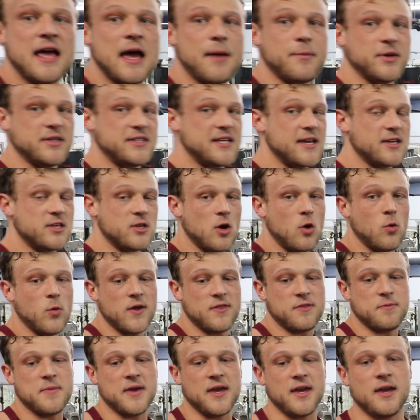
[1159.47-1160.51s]
I'm gonna take y'all
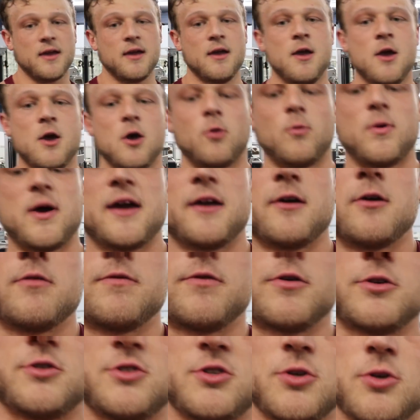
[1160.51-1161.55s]
with me right
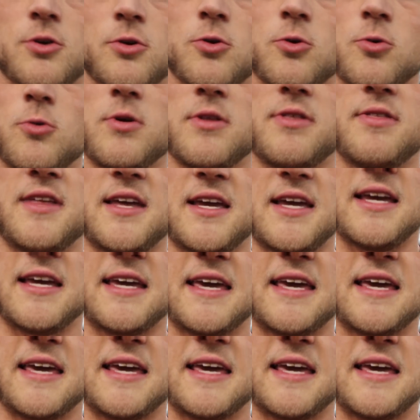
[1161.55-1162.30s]
over to the